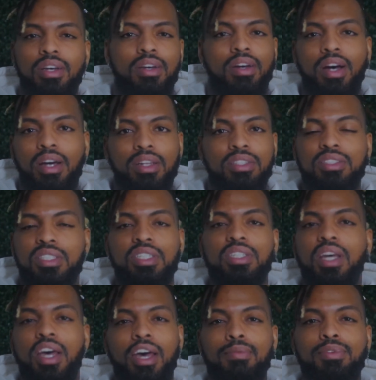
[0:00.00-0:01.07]
I done seen
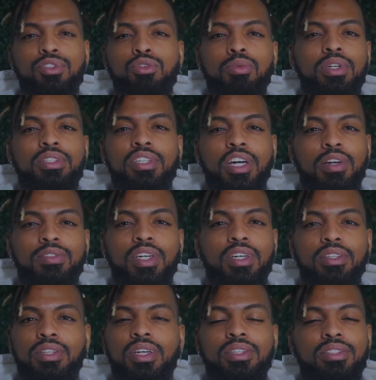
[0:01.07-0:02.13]
that happen too many times.
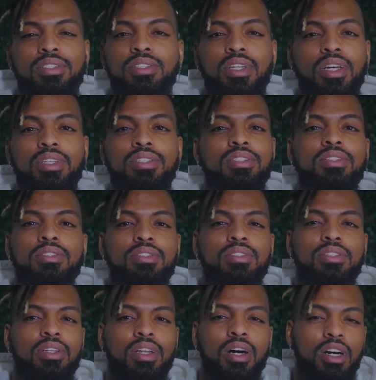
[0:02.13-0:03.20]
That's
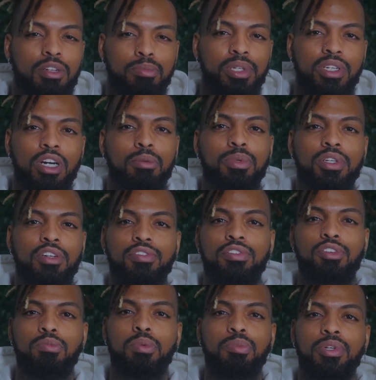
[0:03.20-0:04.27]
unbecoming of
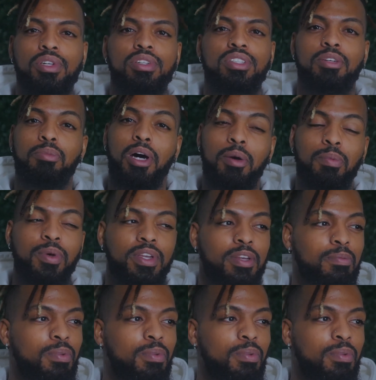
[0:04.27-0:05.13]
human beings, in my opinion.